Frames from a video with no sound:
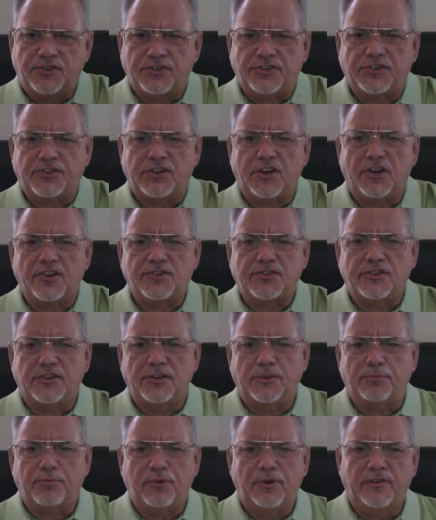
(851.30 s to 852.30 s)
discussed in
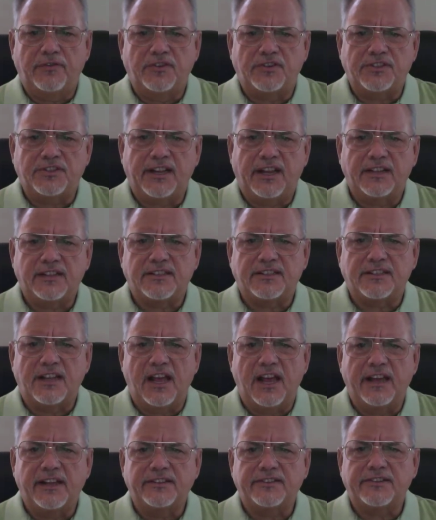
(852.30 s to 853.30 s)
the previous 10
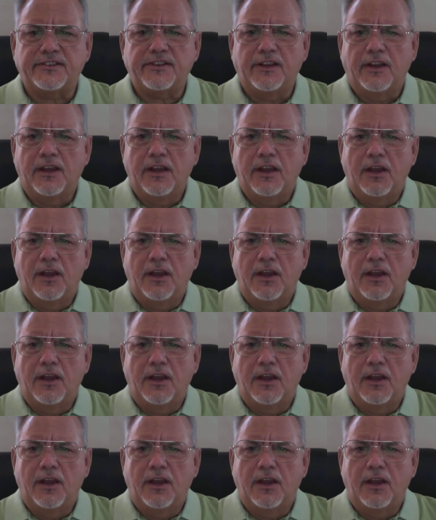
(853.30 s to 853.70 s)
slides,